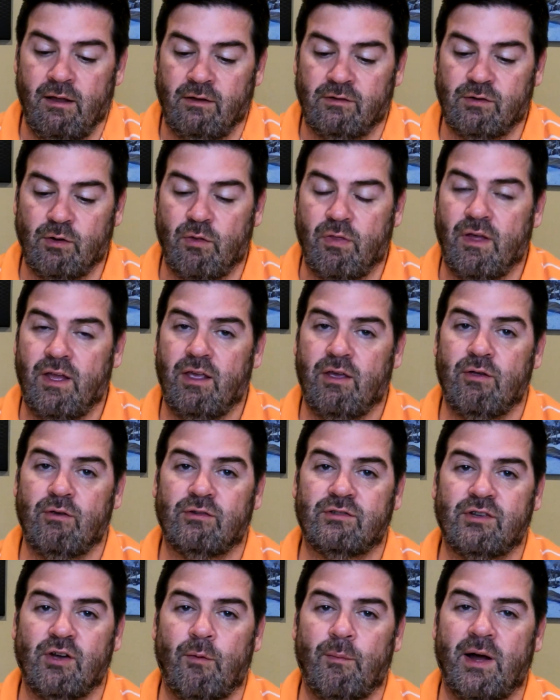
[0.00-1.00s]
So thank you
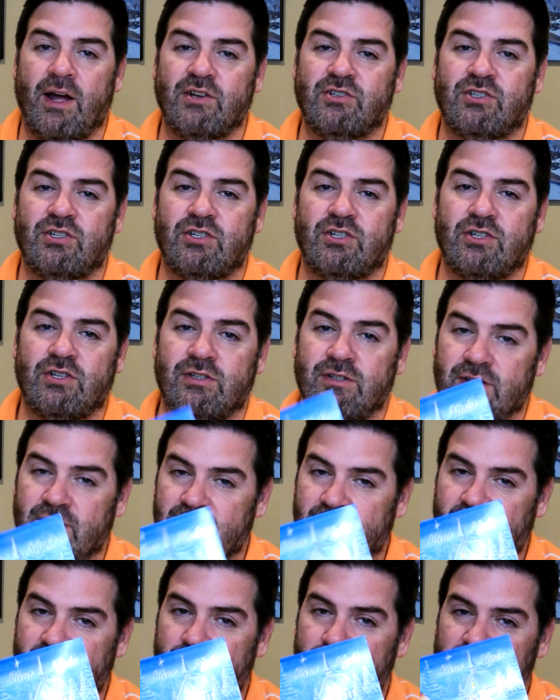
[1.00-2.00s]
so much,
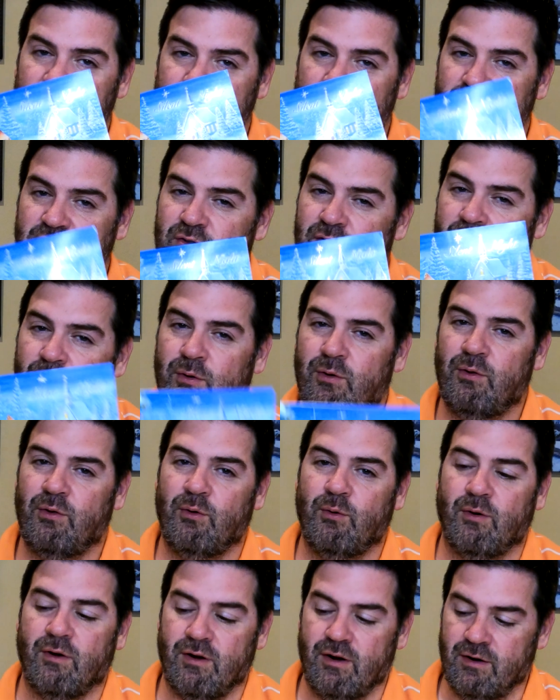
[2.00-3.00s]
Anonymous, but you know who
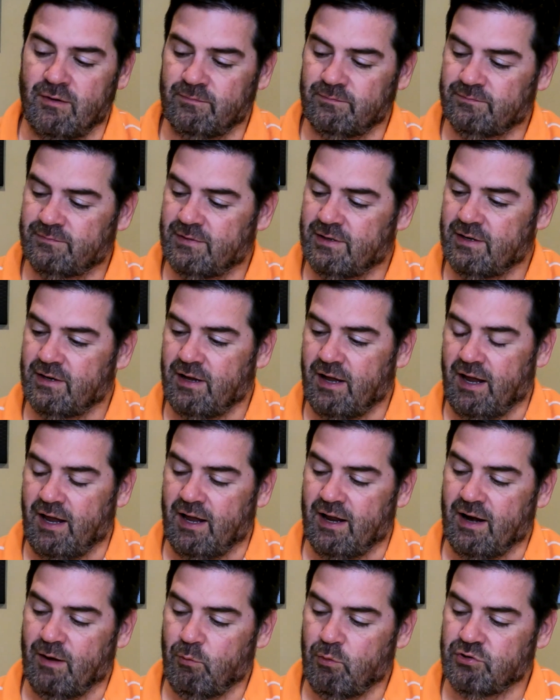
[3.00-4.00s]
you are.
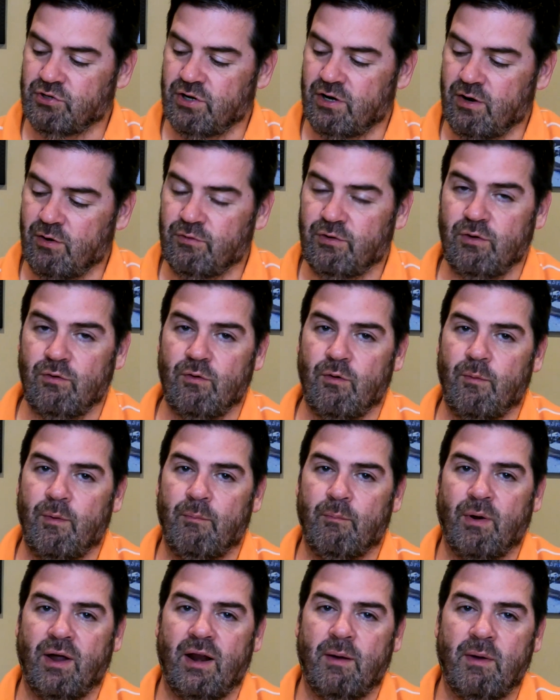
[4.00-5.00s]
And I want you to know too, I've
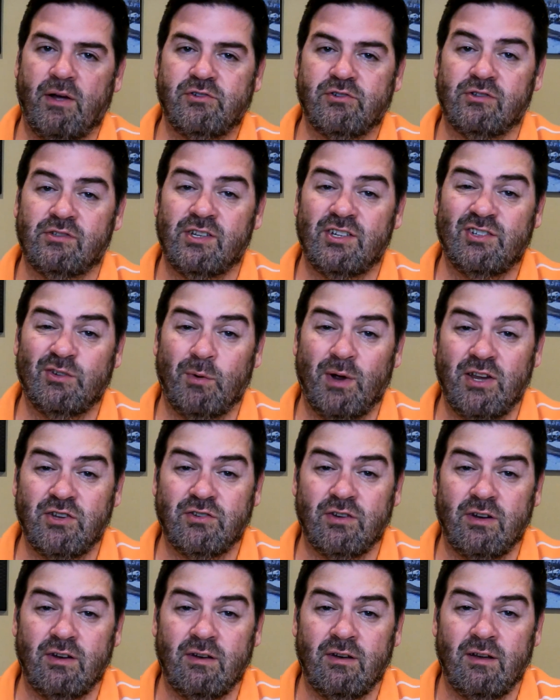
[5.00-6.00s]
been praying about your
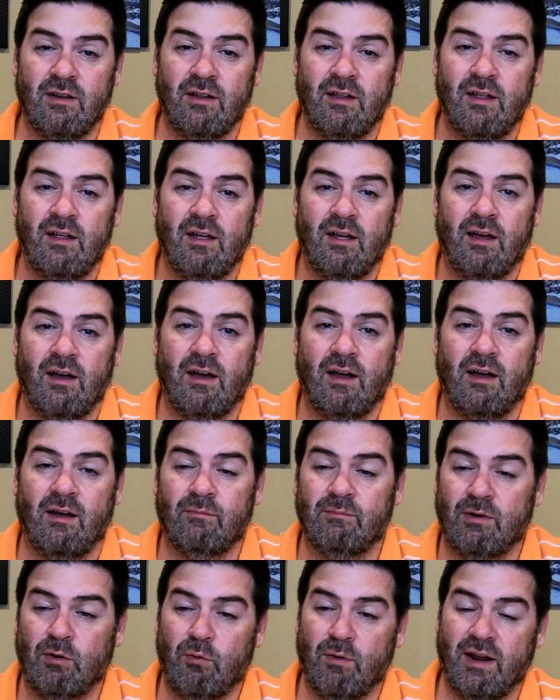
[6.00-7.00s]
situation.
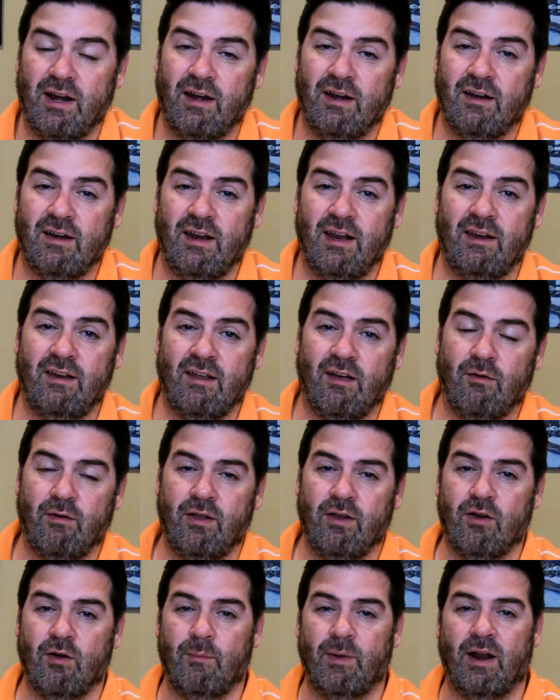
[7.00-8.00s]
I'm not going to get into detail
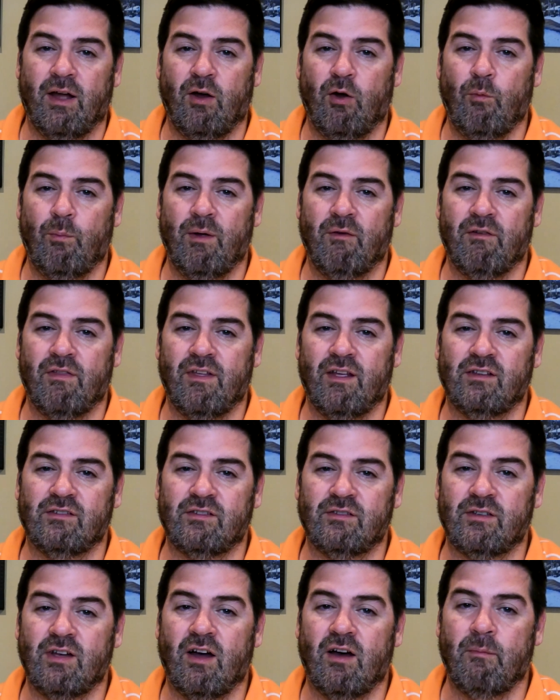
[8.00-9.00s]
here, but I hope
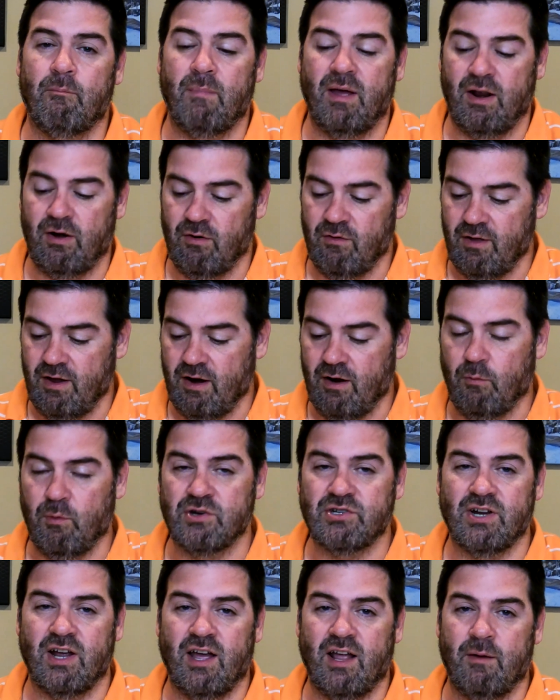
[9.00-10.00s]
everything's gone better there. I
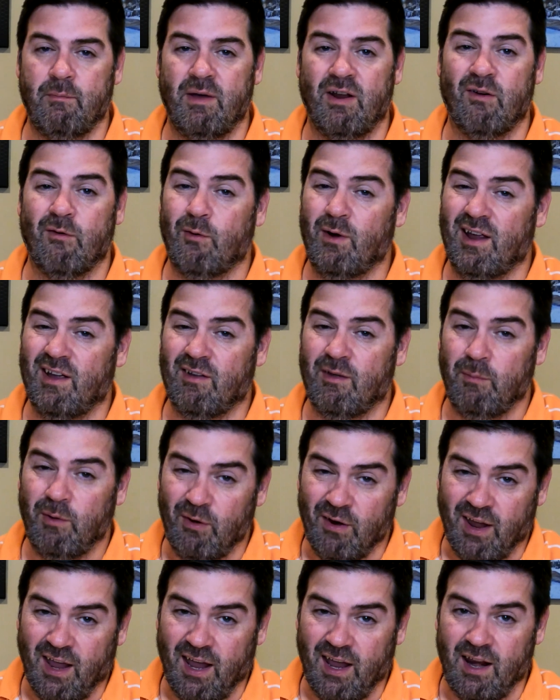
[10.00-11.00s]
wish I had a better way of
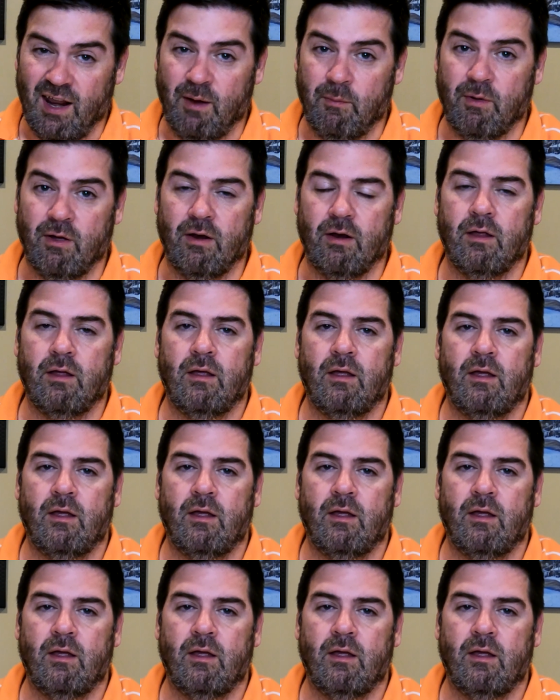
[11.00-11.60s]
communicating, but